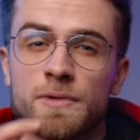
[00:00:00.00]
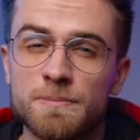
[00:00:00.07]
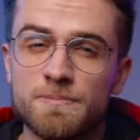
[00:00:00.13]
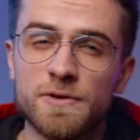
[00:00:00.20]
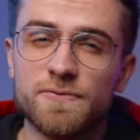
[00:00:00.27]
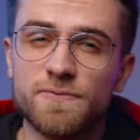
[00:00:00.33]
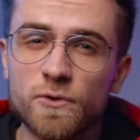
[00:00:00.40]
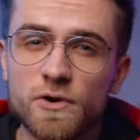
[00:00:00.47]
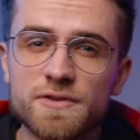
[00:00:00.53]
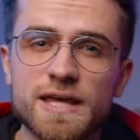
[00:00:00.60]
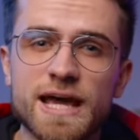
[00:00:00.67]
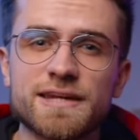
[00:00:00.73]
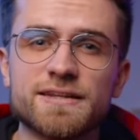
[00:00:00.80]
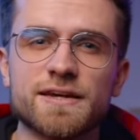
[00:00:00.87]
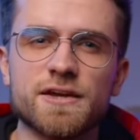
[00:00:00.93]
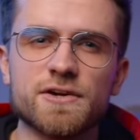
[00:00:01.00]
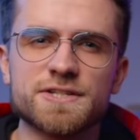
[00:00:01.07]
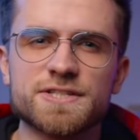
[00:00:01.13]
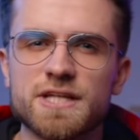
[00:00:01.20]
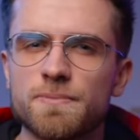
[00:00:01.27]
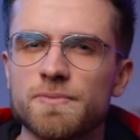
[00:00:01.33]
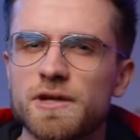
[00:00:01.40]
But before that,
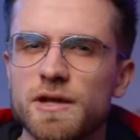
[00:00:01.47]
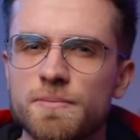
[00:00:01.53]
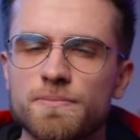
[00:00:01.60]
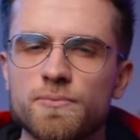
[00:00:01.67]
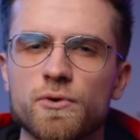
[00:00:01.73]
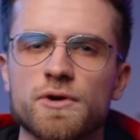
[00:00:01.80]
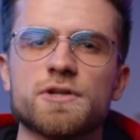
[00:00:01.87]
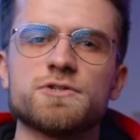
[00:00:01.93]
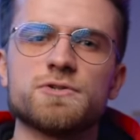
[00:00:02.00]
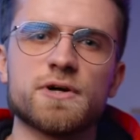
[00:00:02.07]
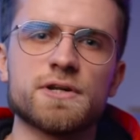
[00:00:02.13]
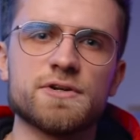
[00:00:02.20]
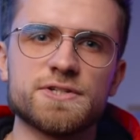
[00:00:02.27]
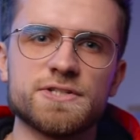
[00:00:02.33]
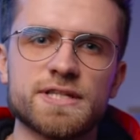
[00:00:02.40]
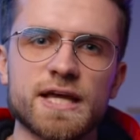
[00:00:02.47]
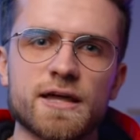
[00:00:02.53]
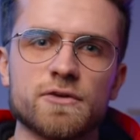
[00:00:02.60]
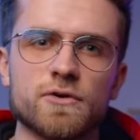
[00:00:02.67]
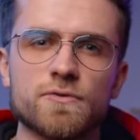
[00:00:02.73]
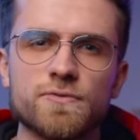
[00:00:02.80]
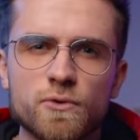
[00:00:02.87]
here's something important to
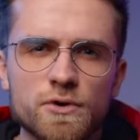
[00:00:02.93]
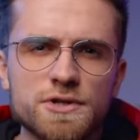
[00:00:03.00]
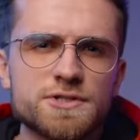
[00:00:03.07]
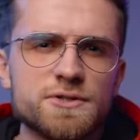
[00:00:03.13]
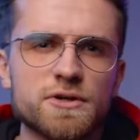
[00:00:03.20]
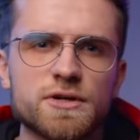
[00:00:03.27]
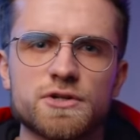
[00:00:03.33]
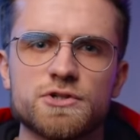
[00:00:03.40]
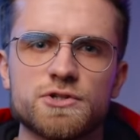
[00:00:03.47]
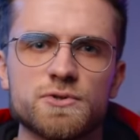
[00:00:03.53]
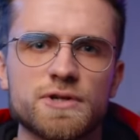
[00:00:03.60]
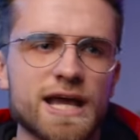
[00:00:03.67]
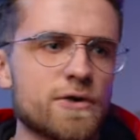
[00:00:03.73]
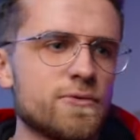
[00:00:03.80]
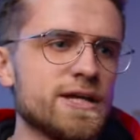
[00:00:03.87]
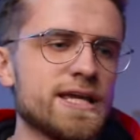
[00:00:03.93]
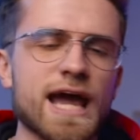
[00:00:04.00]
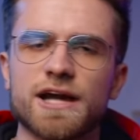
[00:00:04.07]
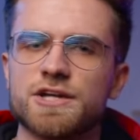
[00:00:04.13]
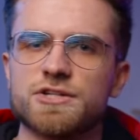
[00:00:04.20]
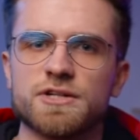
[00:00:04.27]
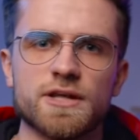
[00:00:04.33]
understand. Of course you can shoot a
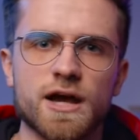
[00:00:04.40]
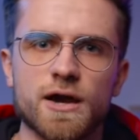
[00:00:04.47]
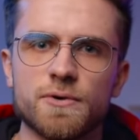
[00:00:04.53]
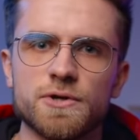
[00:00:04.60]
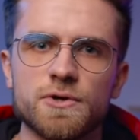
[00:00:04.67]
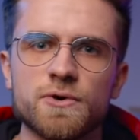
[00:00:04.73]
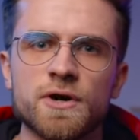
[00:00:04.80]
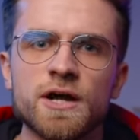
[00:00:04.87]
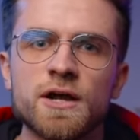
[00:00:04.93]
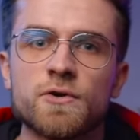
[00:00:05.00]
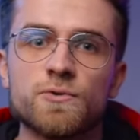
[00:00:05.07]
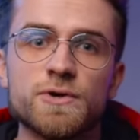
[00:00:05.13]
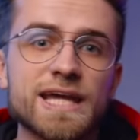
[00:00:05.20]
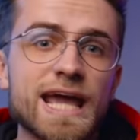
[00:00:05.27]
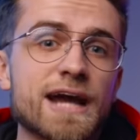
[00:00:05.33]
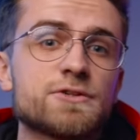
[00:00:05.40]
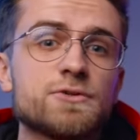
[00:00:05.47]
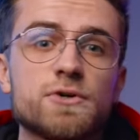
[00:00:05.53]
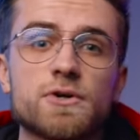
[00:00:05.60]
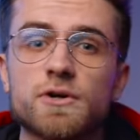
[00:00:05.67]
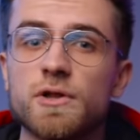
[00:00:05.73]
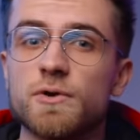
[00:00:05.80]
reaction, how you react
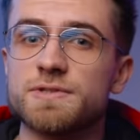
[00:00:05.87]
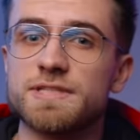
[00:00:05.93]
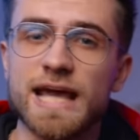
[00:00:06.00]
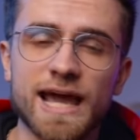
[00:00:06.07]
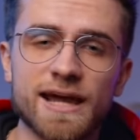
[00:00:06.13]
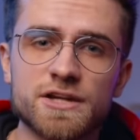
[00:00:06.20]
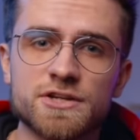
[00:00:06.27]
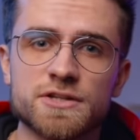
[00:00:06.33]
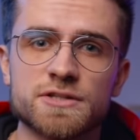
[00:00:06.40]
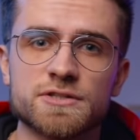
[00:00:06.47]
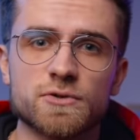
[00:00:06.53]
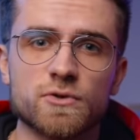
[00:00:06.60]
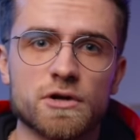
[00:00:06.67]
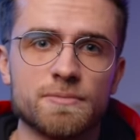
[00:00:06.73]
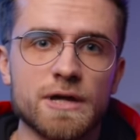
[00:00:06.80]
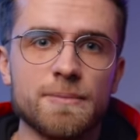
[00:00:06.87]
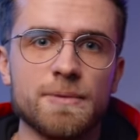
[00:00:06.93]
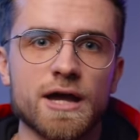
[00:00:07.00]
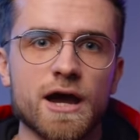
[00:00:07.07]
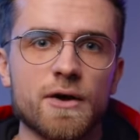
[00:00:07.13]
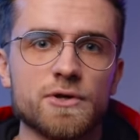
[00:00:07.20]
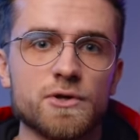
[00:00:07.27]
to your clone's actions, or
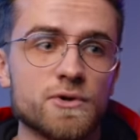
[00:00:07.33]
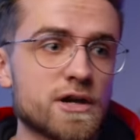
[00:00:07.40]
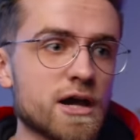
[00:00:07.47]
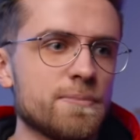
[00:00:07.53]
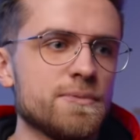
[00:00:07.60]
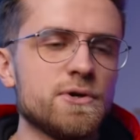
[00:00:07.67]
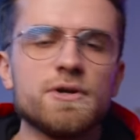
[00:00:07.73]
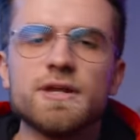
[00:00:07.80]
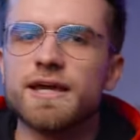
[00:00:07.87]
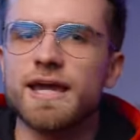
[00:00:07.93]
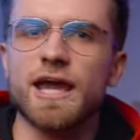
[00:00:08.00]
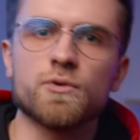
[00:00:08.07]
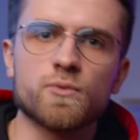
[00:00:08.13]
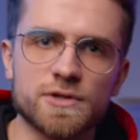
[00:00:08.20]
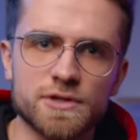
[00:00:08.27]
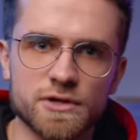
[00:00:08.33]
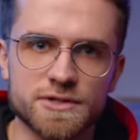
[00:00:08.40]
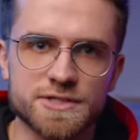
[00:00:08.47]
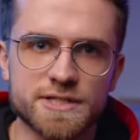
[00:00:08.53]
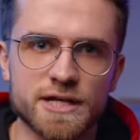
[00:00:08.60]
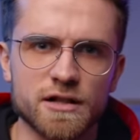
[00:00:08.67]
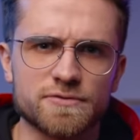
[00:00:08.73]
maybe how you communicate with
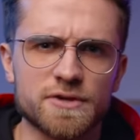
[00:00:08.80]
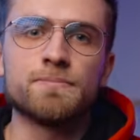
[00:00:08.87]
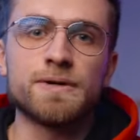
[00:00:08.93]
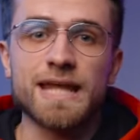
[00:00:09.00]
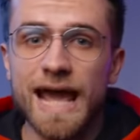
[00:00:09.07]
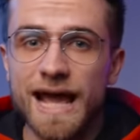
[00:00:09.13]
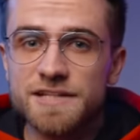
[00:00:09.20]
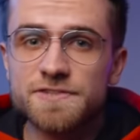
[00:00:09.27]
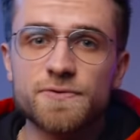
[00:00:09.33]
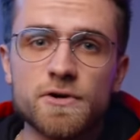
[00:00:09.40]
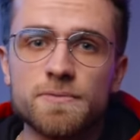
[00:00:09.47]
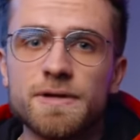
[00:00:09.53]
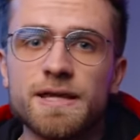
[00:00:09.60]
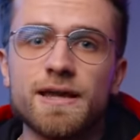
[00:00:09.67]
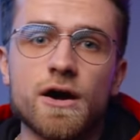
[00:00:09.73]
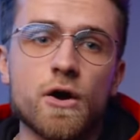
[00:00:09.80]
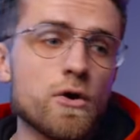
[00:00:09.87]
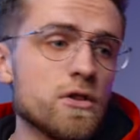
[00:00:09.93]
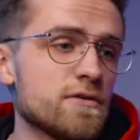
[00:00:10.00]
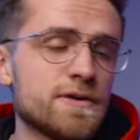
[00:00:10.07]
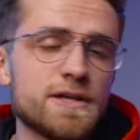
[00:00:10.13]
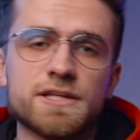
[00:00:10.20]
yourself, but as for me,
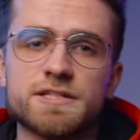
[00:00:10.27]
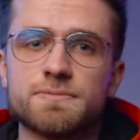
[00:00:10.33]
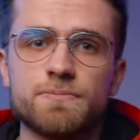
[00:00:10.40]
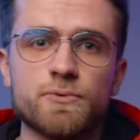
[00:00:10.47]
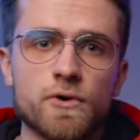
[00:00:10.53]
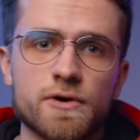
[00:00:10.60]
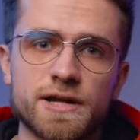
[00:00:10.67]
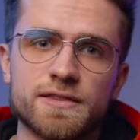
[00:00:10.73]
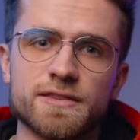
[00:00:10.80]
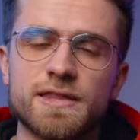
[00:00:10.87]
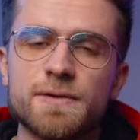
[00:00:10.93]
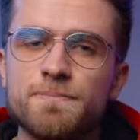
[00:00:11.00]
all of it is boring.